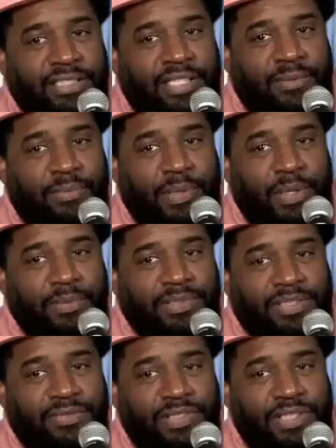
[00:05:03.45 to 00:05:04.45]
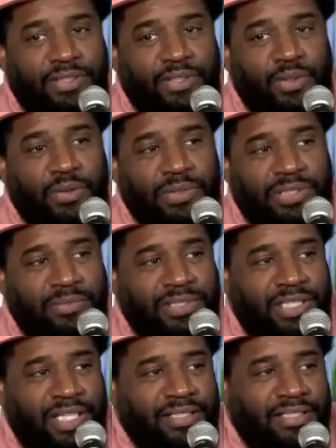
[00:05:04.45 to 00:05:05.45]
I did that on purpose because Phil knew it was
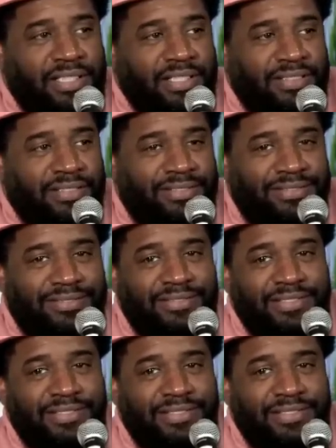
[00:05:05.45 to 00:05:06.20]
the Majestic.